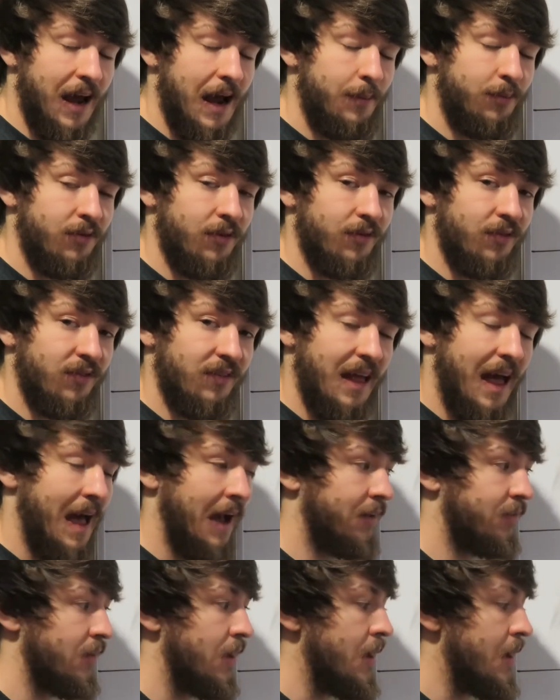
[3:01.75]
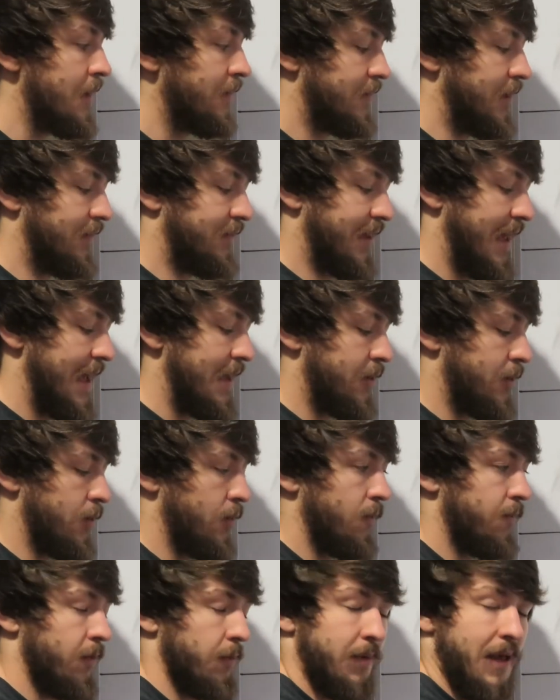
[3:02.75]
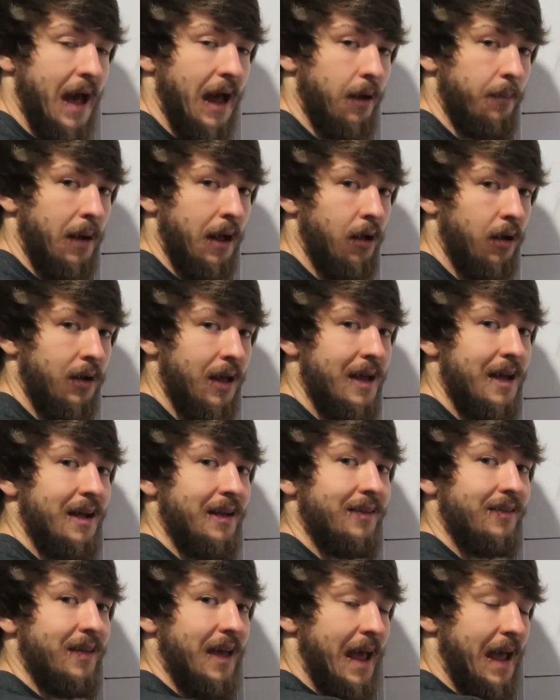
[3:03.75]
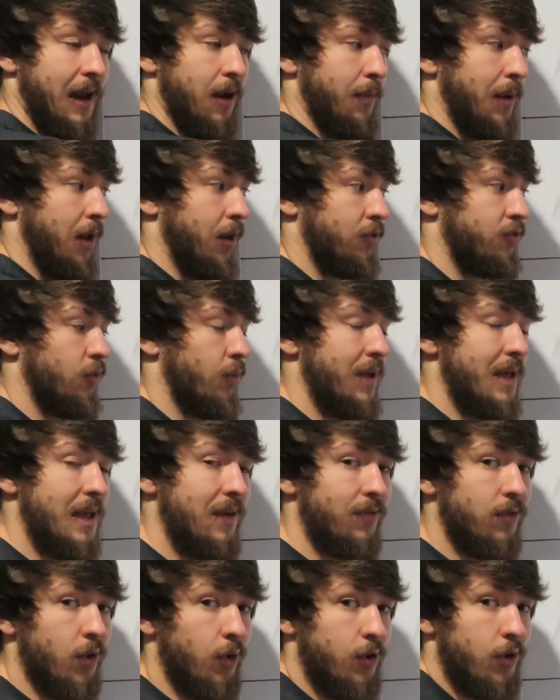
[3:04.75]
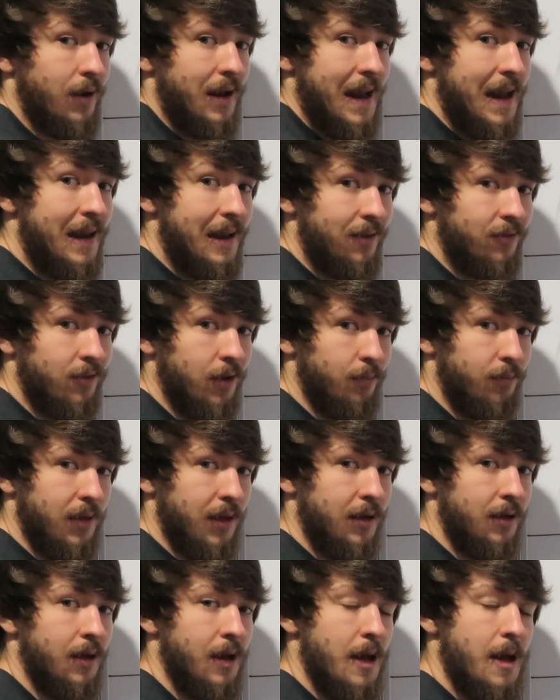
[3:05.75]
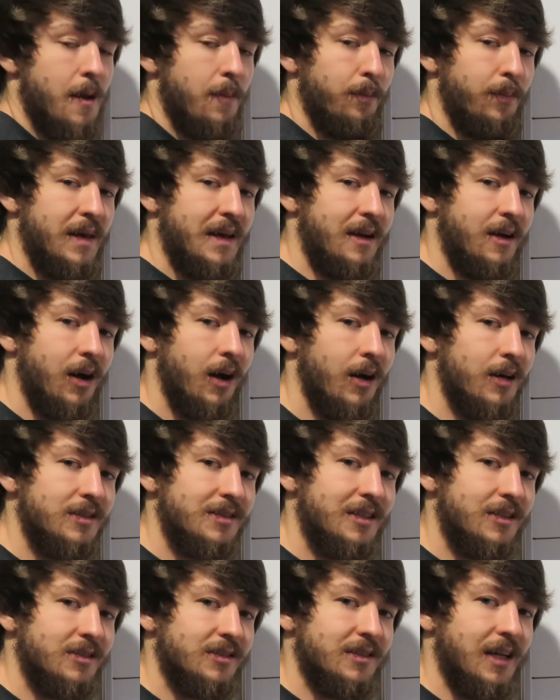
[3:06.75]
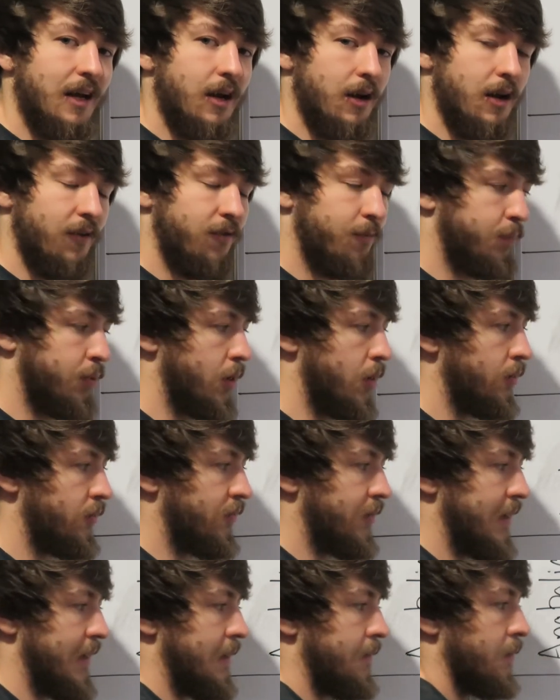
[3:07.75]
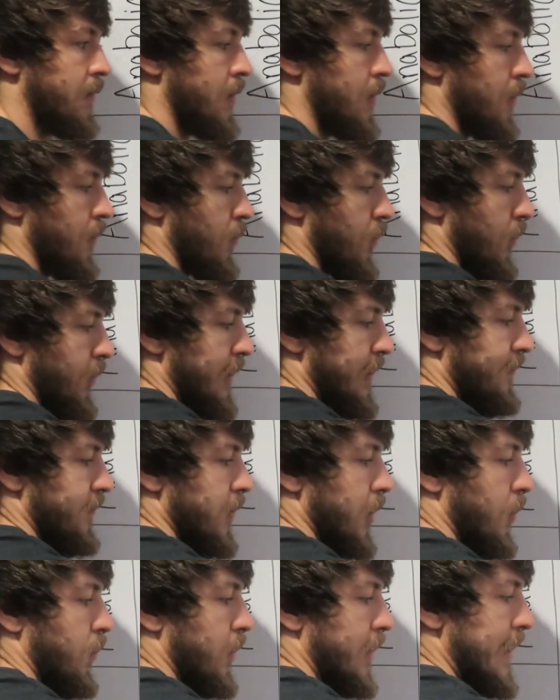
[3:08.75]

types of snacks to take you from catabolic to anabolic. So even though you're eating something, because there's not enough protein, well, even though